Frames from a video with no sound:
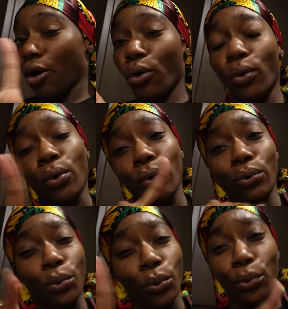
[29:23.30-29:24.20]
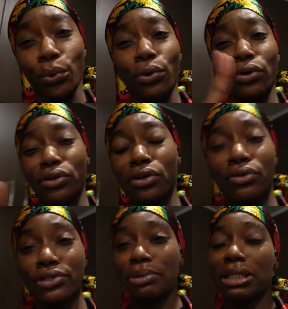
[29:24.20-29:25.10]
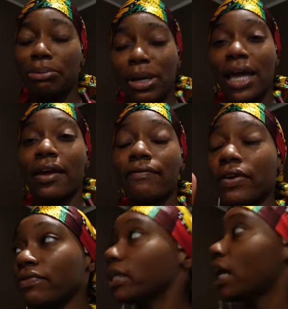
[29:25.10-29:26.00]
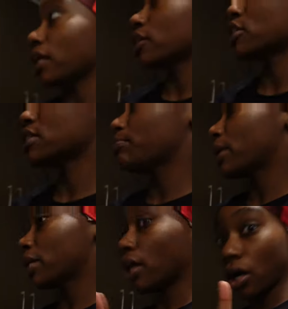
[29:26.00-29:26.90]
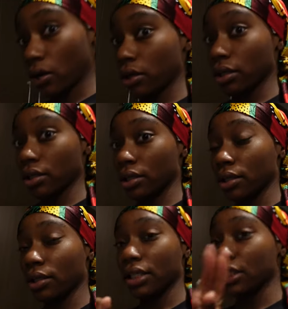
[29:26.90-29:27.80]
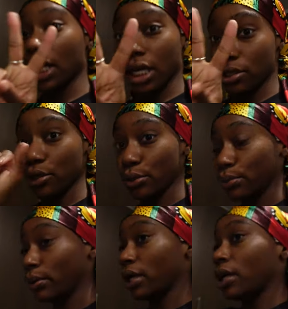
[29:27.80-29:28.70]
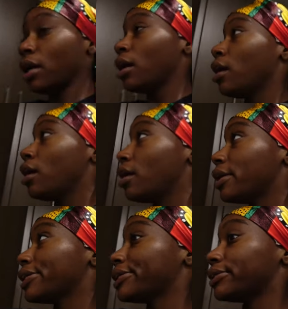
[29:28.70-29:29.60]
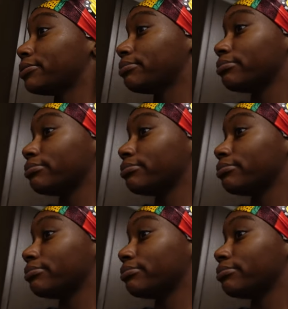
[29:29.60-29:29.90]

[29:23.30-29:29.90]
who who's about to pay fifty dollars per dog? I got two. Um,